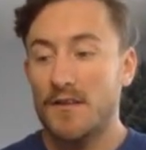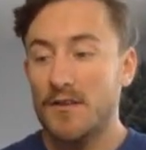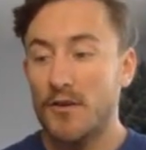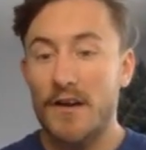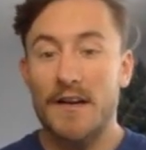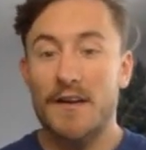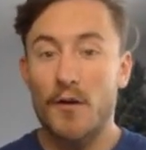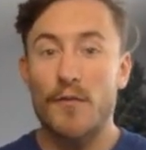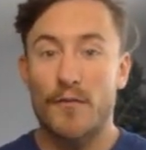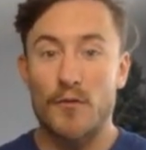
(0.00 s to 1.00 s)
you're going to
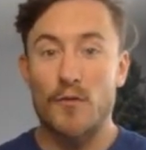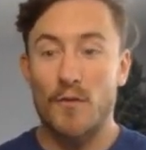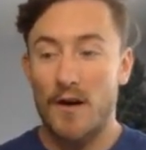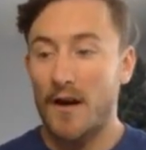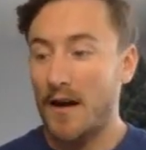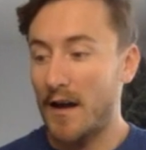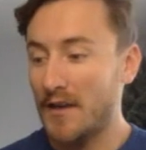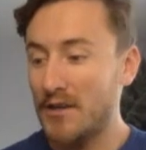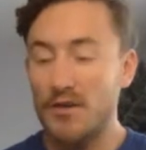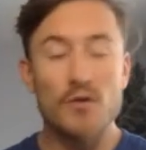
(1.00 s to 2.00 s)
go through a
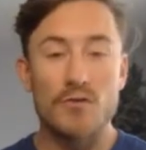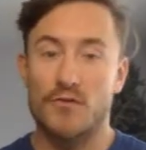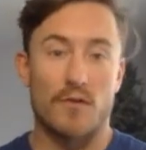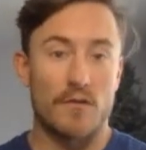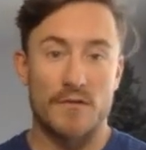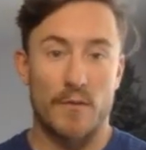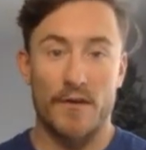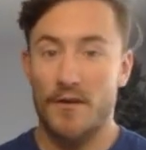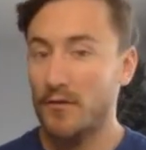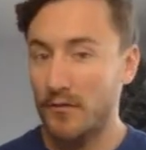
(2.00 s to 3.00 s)
huge growth
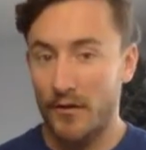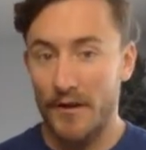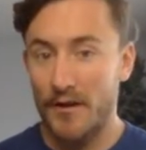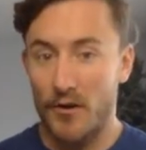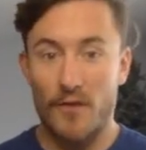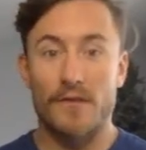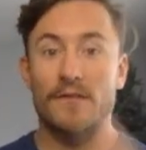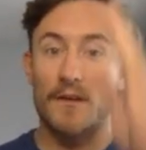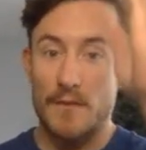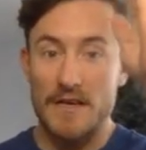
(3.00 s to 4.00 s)
spurt. Your learning curve is
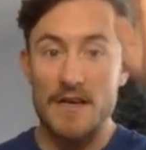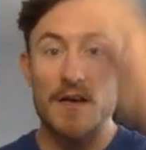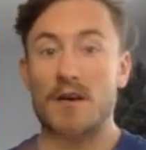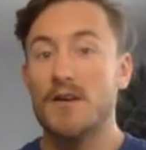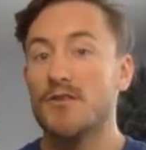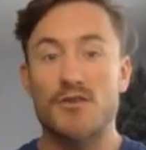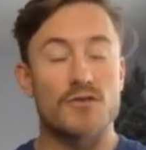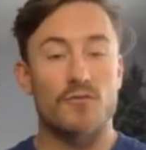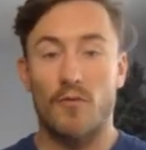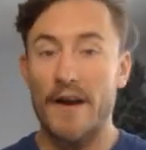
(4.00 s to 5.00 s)
going to be
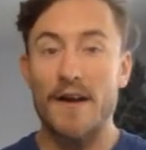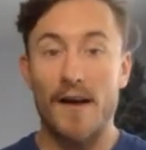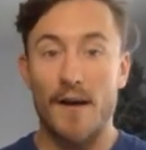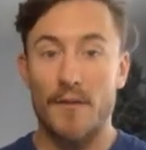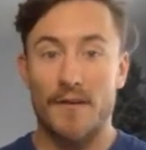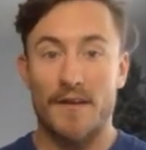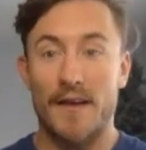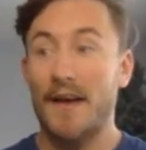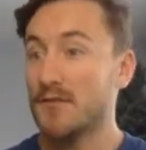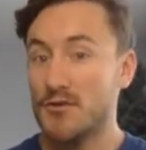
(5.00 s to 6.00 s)
straight up,
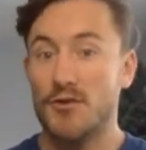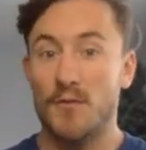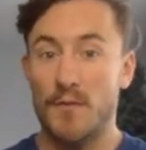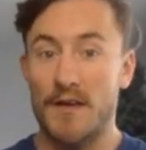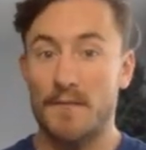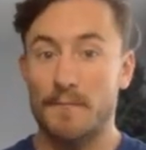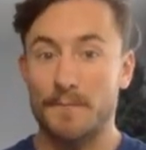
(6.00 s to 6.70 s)
as it should be.